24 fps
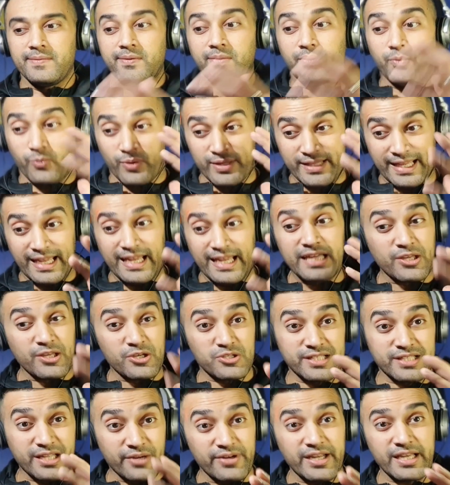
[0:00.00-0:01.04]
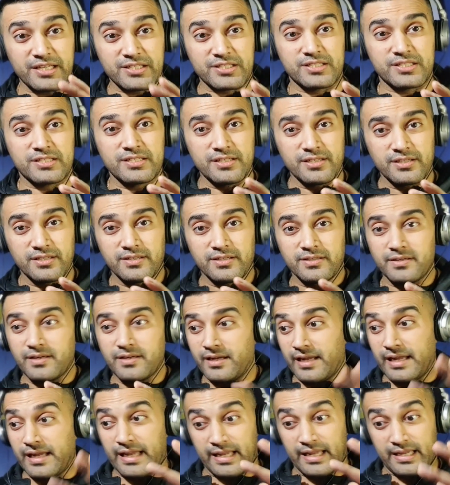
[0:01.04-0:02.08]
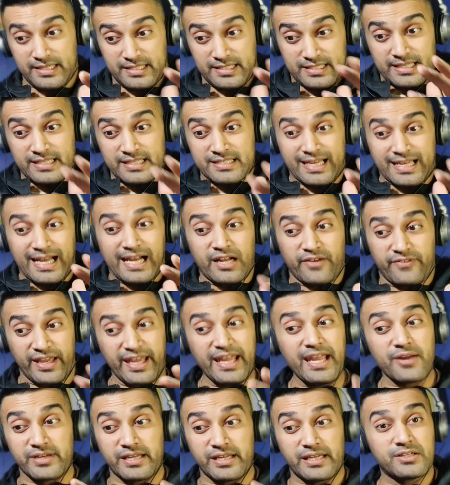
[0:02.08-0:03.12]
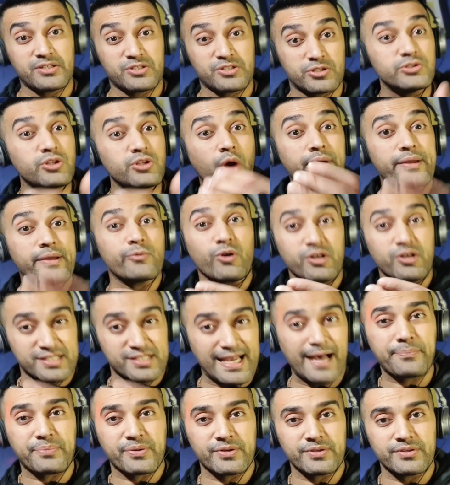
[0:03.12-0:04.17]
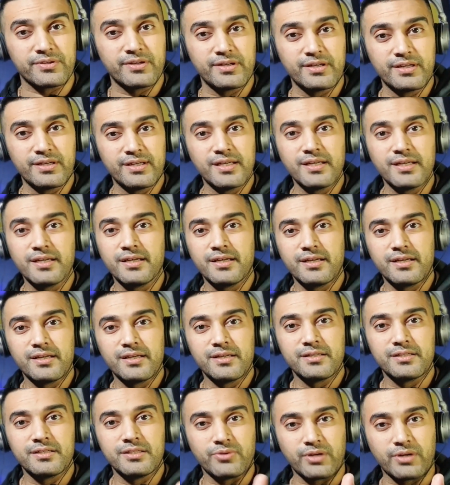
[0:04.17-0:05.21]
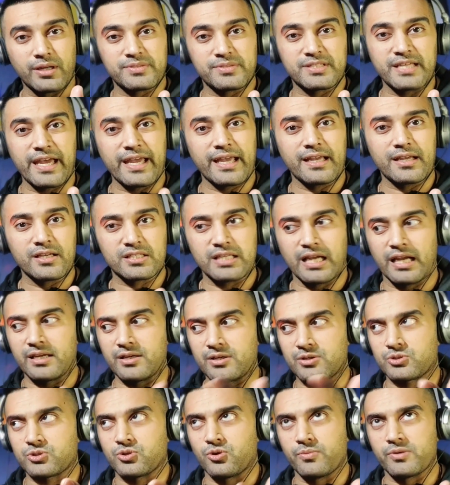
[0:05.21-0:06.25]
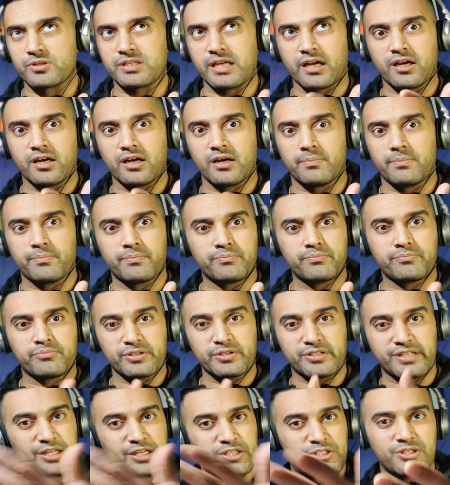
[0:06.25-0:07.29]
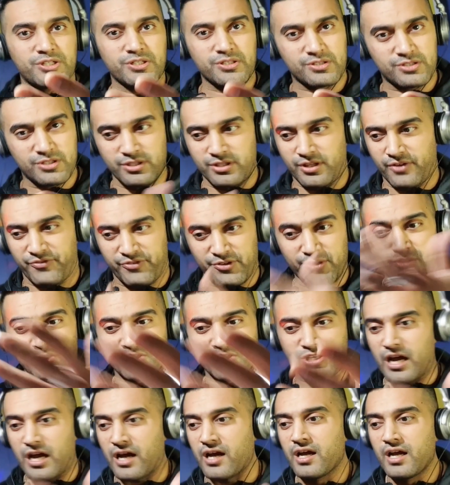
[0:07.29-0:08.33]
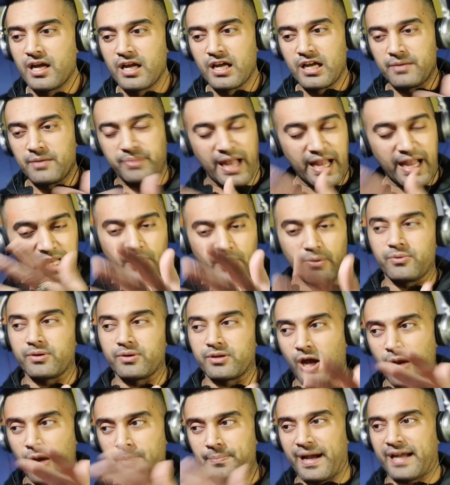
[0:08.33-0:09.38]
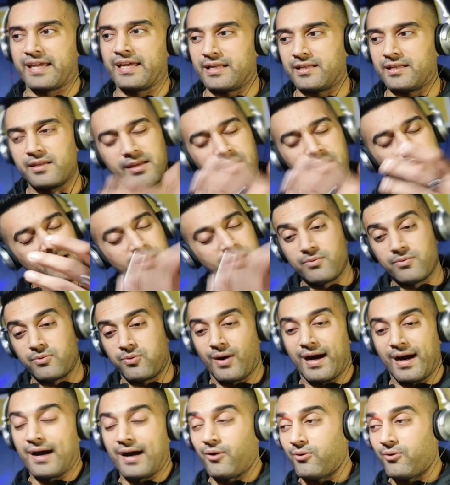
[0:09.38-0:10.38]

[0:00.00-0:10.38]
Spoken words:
when they hear those lyrics, it's kind of eerie knowing what's happened. You know what I'm saying? It's like, it was almost like a prediction to the future. But anyway, we'll go back in. Wow.